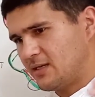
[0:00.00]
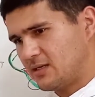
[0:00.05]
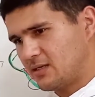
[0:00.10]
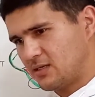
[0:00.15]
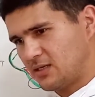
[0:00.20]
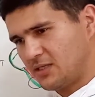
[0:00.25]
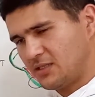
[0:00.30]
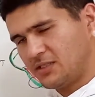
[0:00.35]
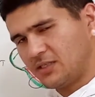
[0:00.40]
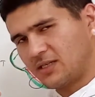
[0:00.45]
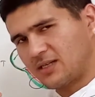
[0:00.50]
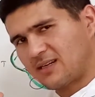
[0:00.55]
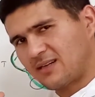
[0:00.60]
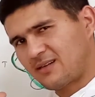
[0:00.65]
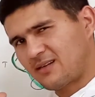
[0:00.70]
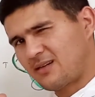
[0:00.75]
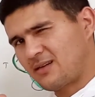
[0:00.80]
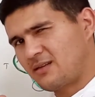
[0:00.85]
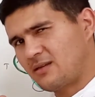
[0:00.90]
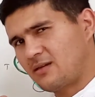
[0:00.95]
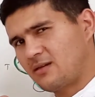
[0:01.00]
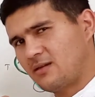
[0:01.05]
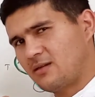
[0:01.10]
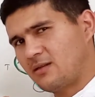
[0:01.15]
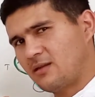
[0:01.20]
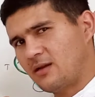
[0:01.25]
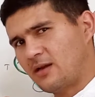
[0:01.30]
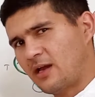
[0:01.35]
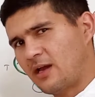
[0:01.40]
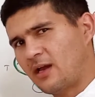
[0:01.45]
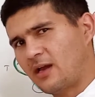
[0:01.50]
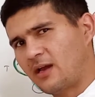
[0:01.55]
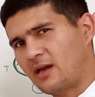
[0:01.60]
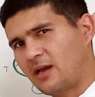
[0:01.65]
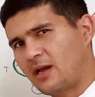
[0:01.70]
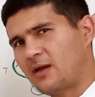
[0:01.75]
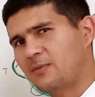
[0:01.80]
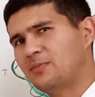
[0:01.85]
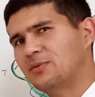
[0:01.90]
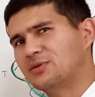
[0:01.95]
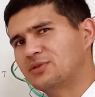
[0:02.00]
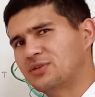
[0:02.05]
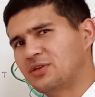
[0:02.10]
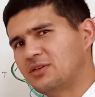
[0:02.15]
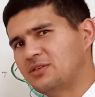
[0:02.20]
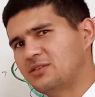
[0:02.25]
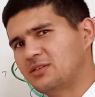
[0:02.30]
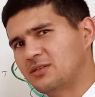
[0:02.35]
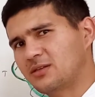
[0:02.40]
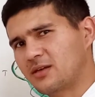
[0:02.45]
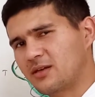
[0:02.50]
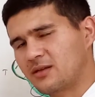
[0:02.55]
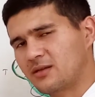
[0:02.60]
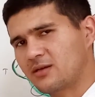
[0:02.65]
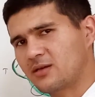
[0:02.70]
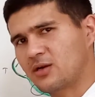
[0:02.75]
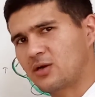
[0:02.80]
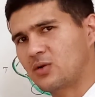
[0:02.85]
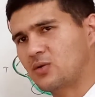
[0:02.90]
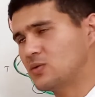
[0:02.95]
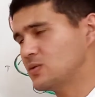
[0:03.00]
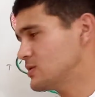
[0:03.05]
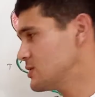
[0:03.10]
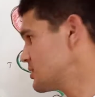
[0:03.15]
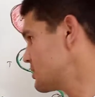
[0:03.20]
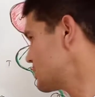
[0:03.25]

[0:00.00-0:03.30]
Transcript: intracranial hypertension can cause